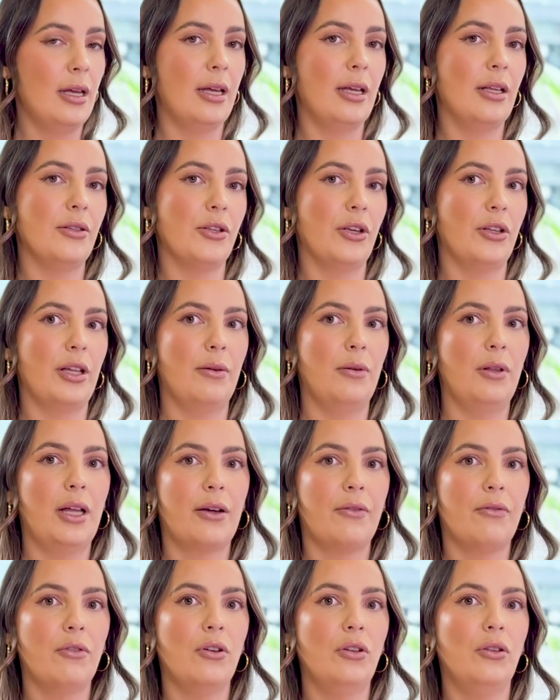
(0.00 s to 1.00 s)
And so they were like,
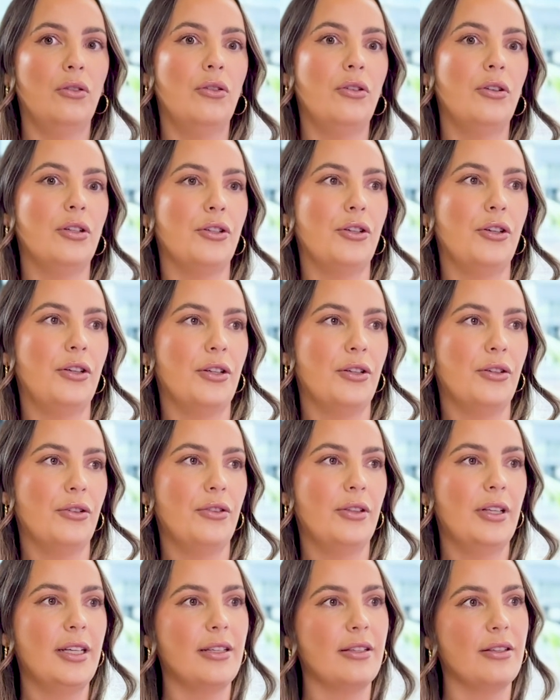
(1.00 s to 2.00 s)
for a launch, you can do
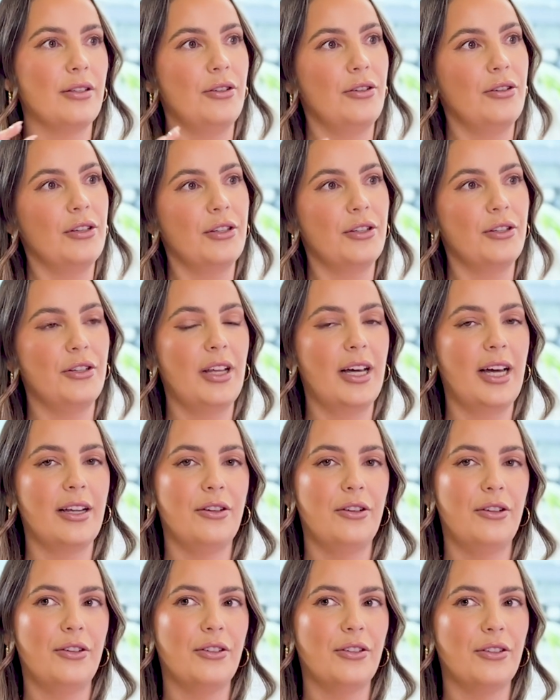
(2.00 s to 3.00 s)
this and you can do that and
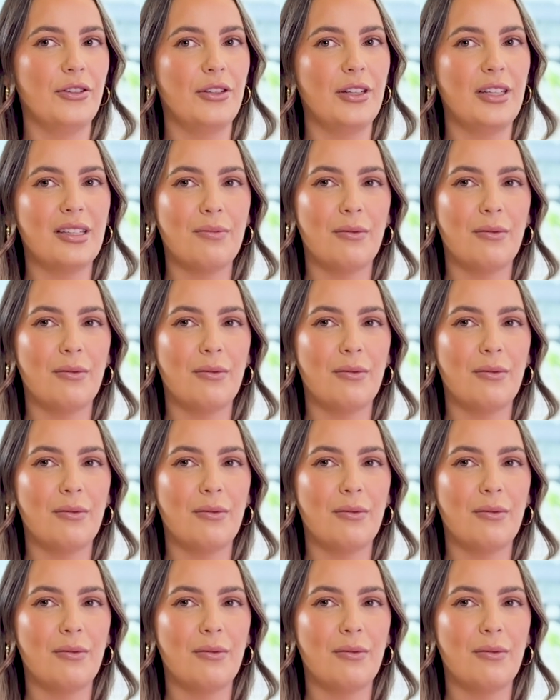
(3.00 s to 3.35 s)
you can do this.